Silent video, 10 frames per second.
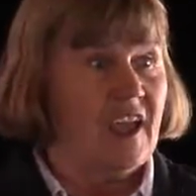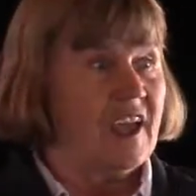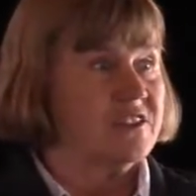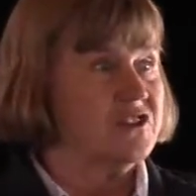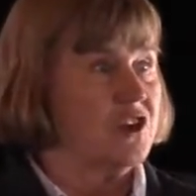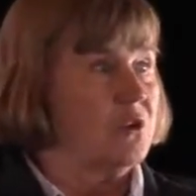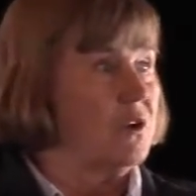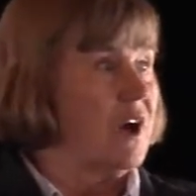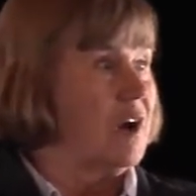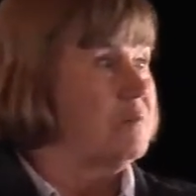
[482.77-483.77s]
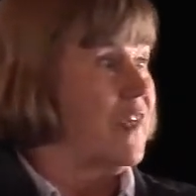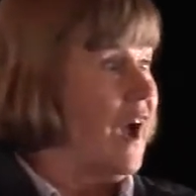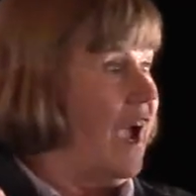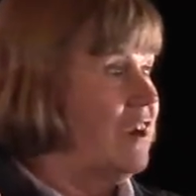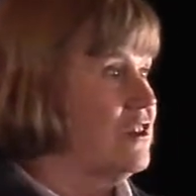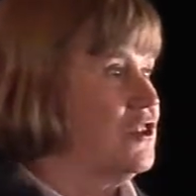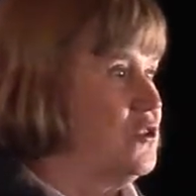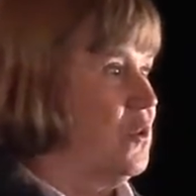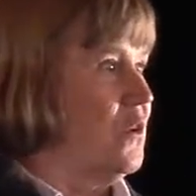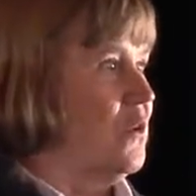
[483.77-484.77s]
And so um, they hired a
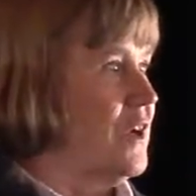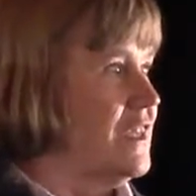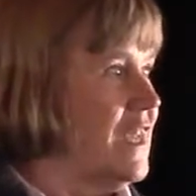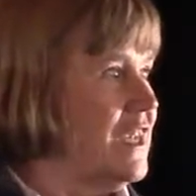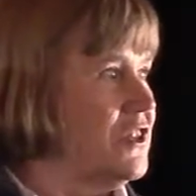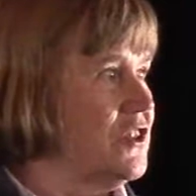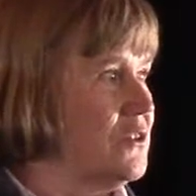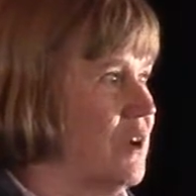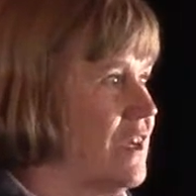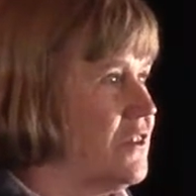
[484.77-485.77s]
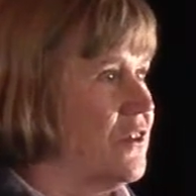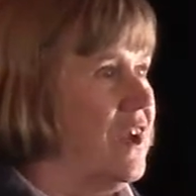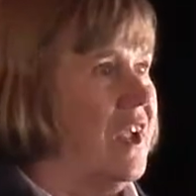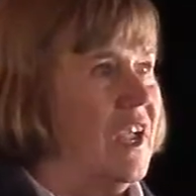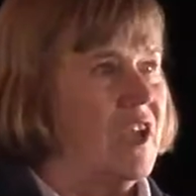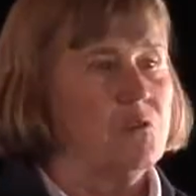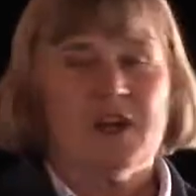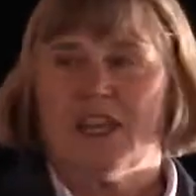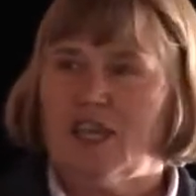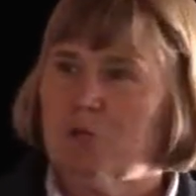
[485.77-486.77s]
new orientation director, and
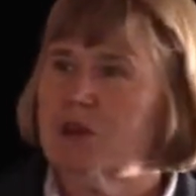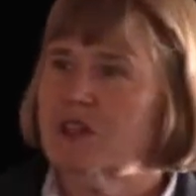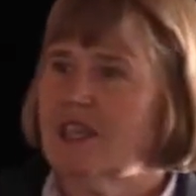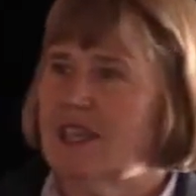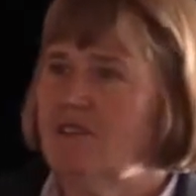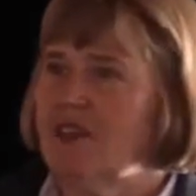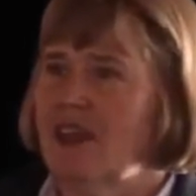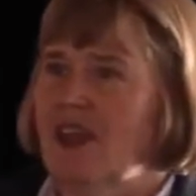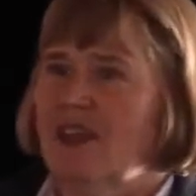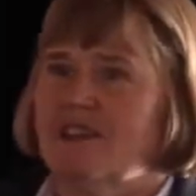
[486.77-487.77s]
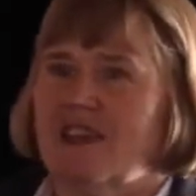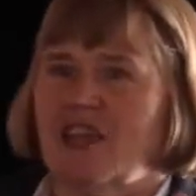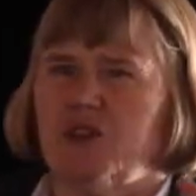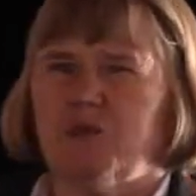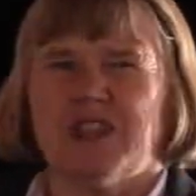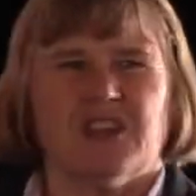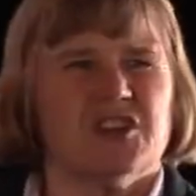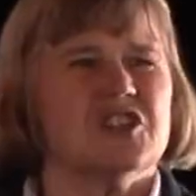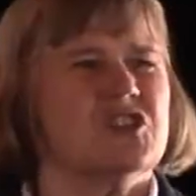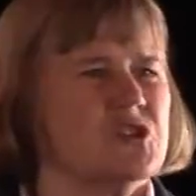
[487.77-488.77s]
what he believed is that you really
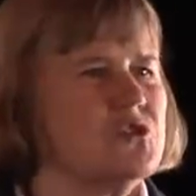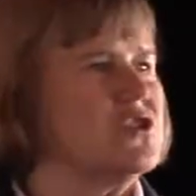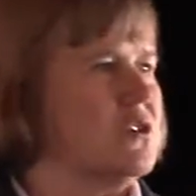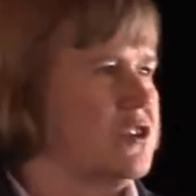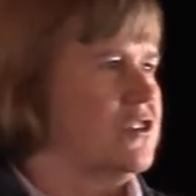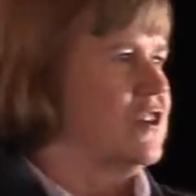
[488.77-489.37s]
couldn't do social